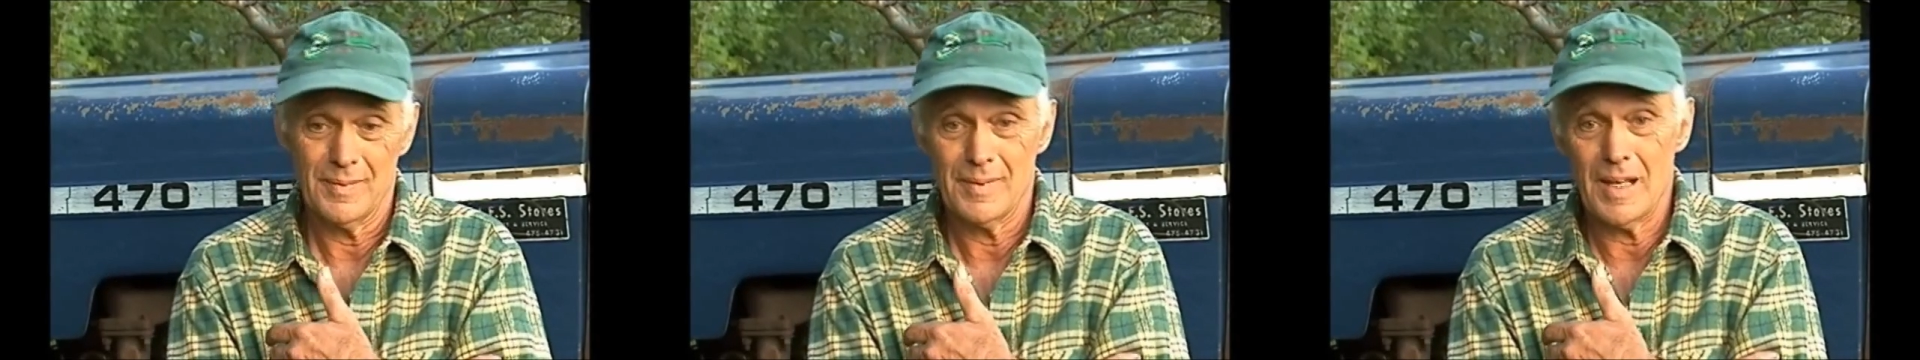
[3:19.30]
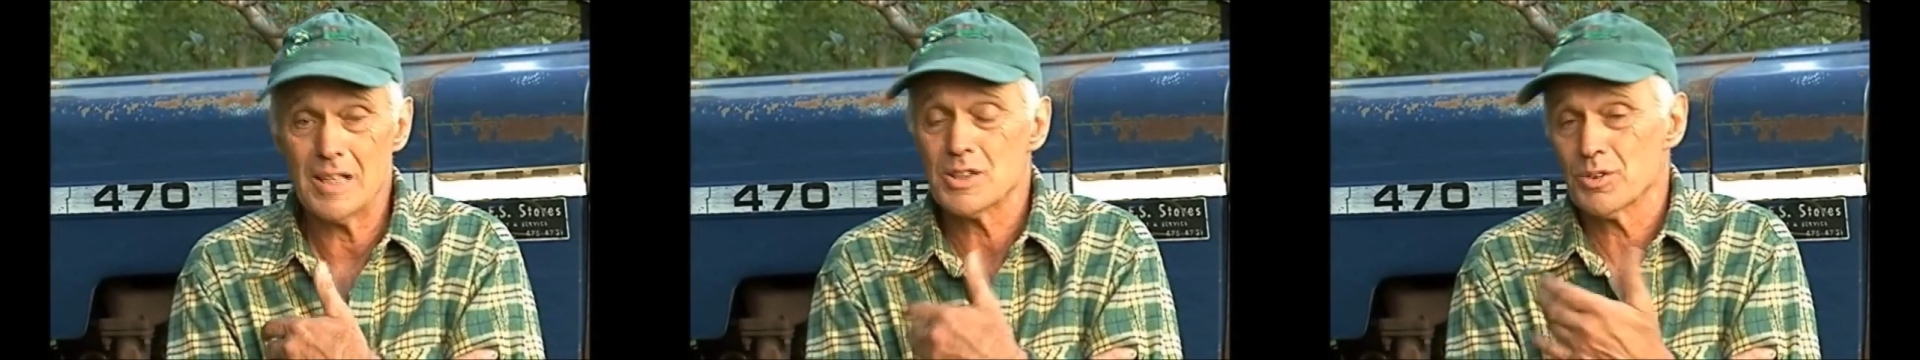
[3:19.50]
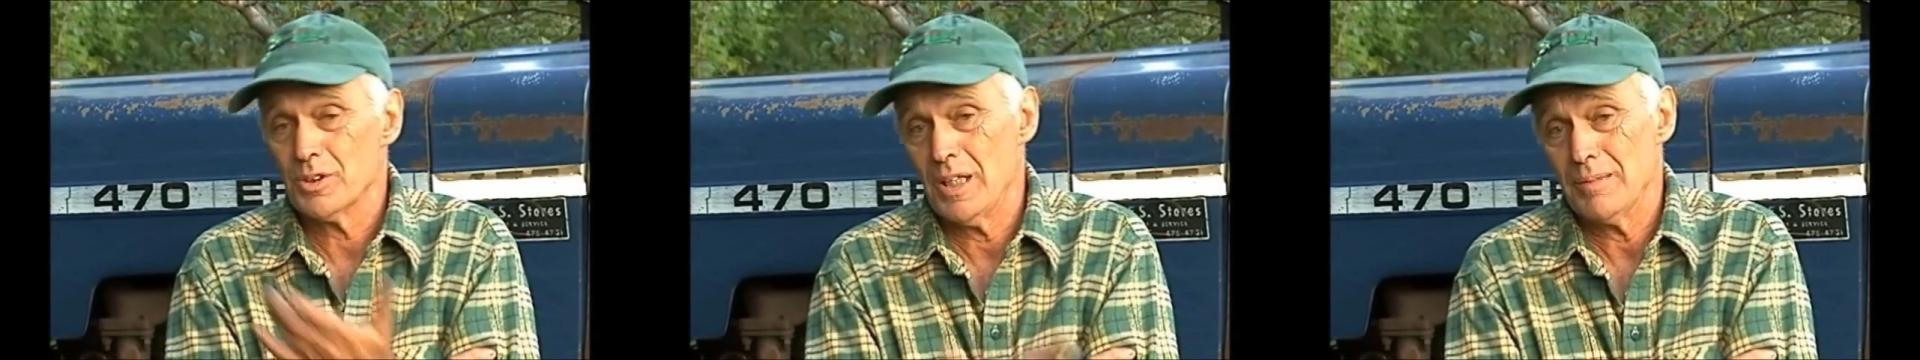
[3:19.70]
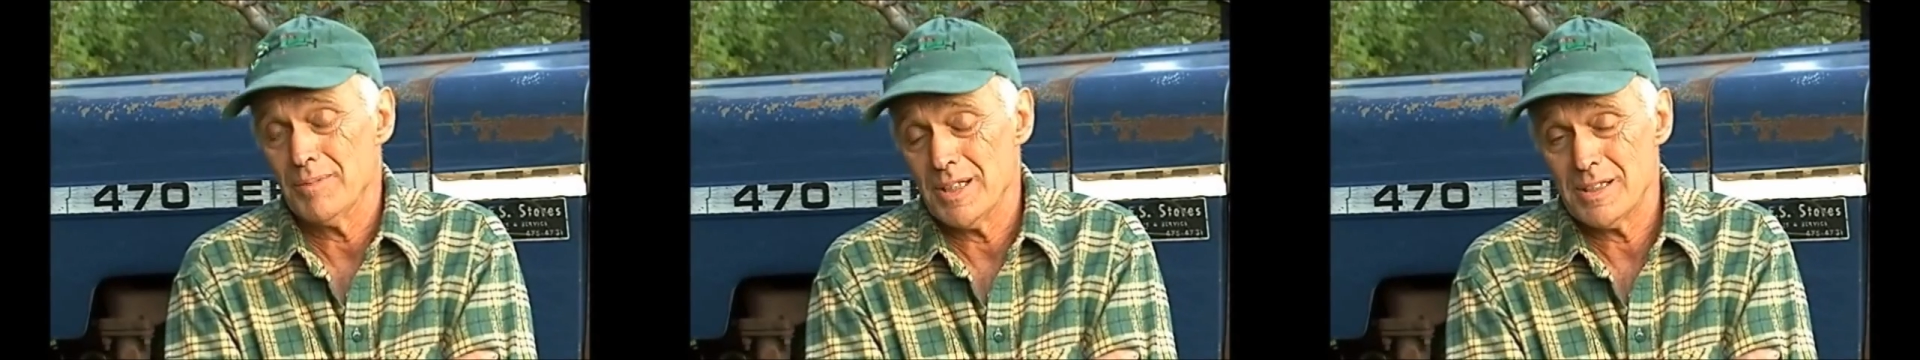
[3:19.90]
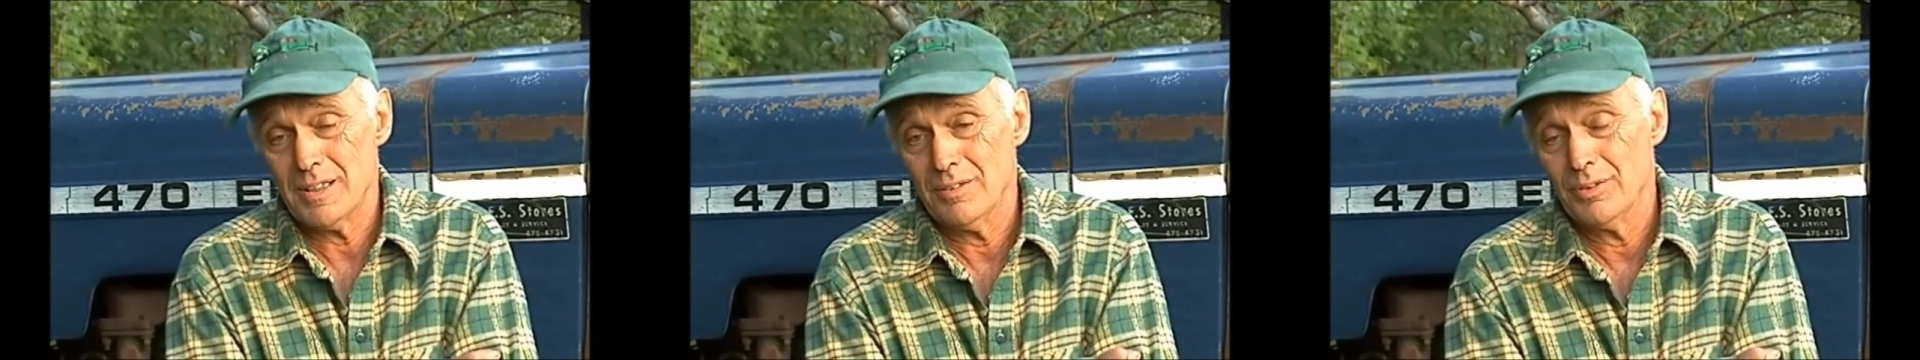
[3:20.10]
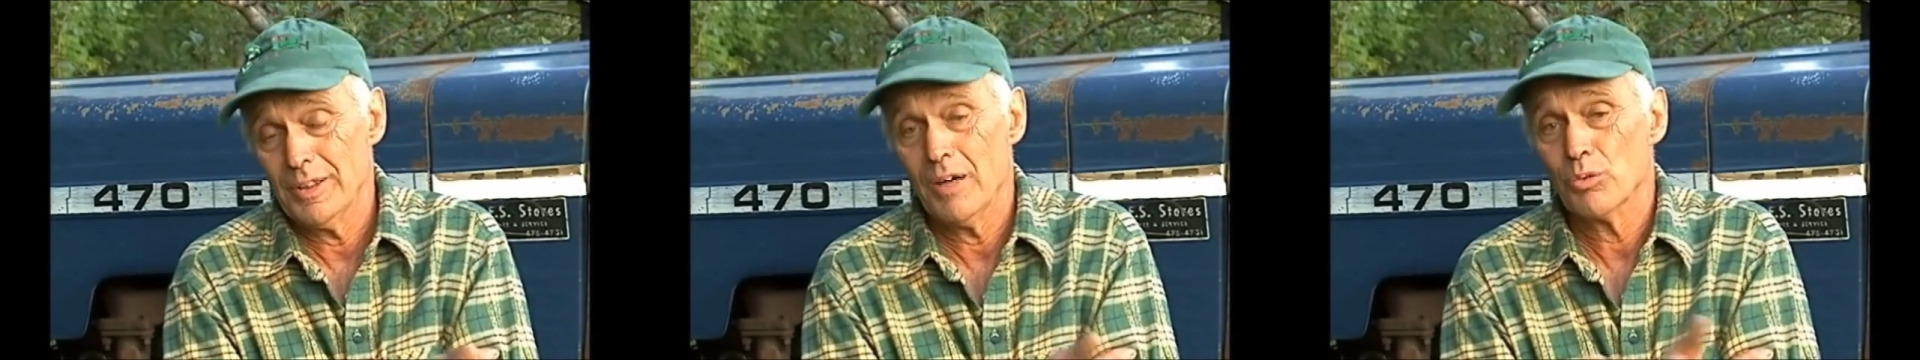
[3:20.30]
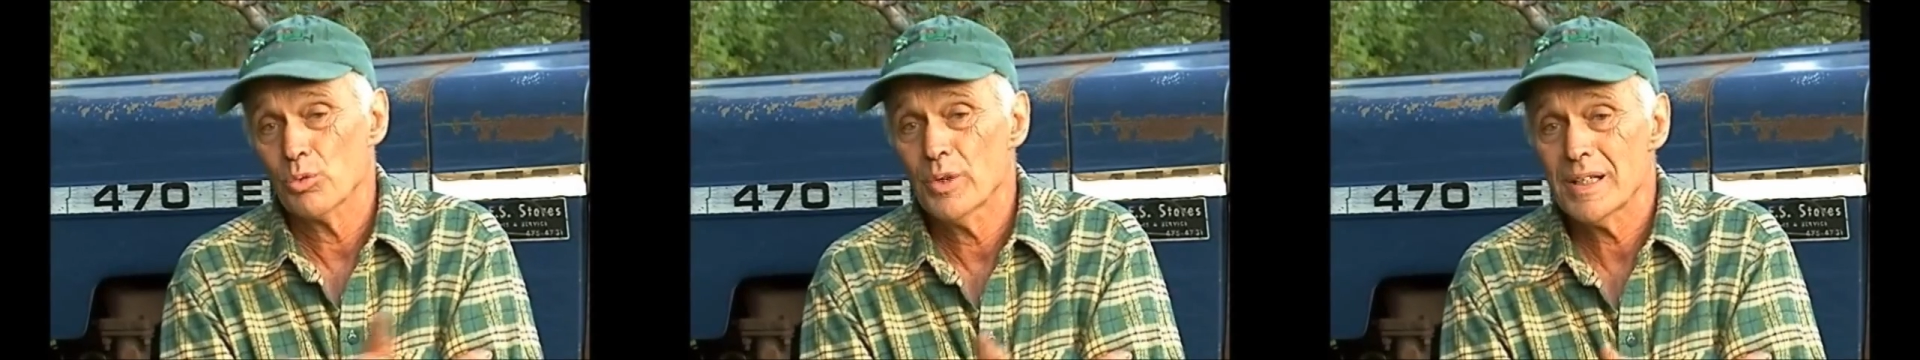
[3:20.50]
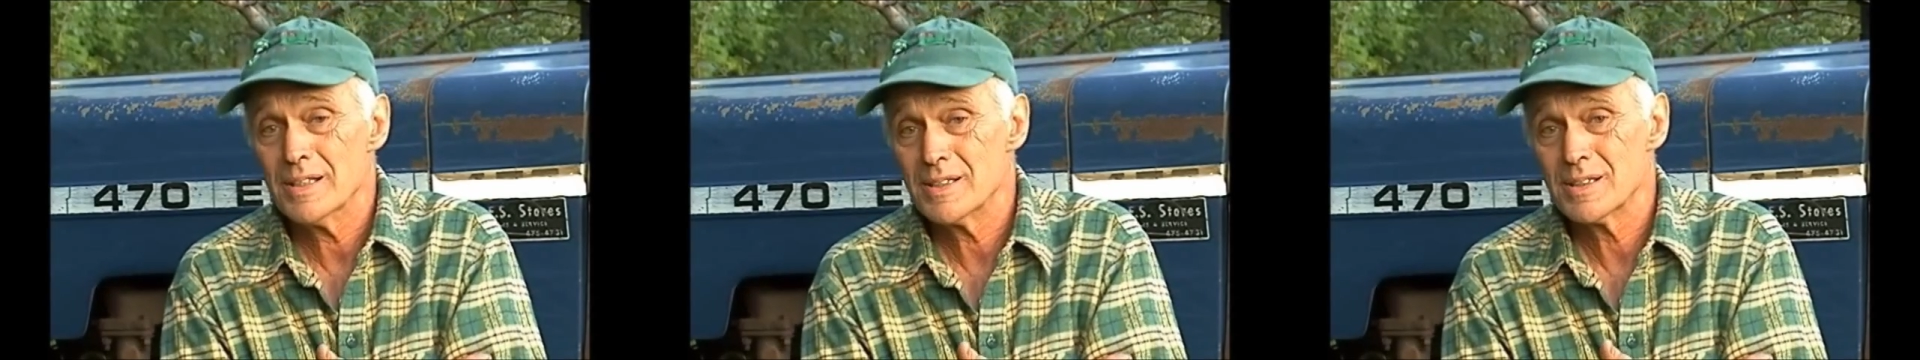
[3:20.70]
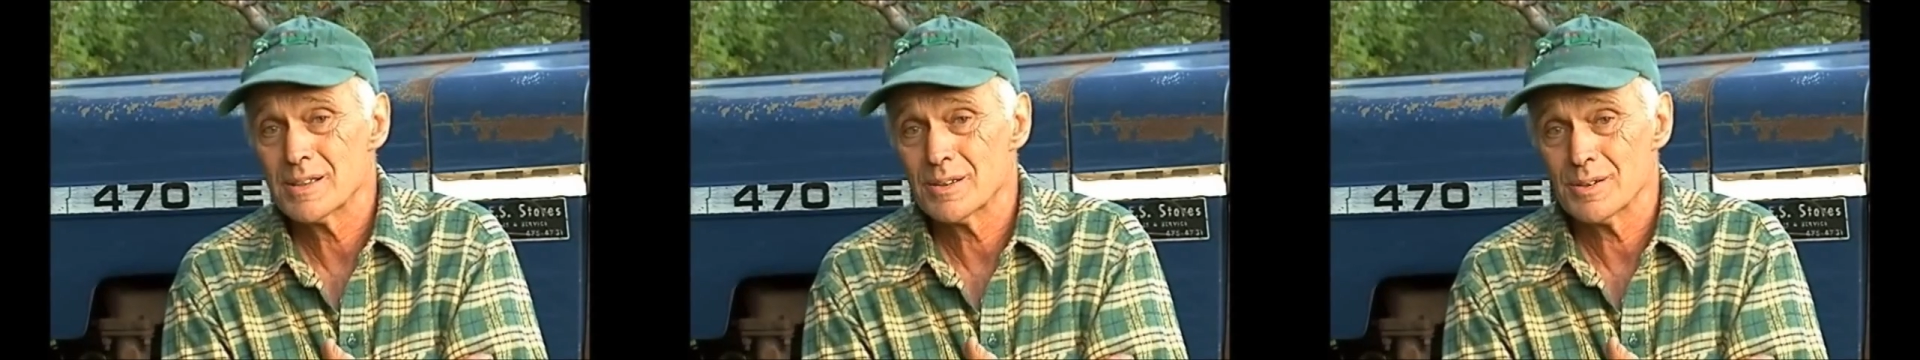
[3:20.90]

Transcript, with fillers: extricate myself without risk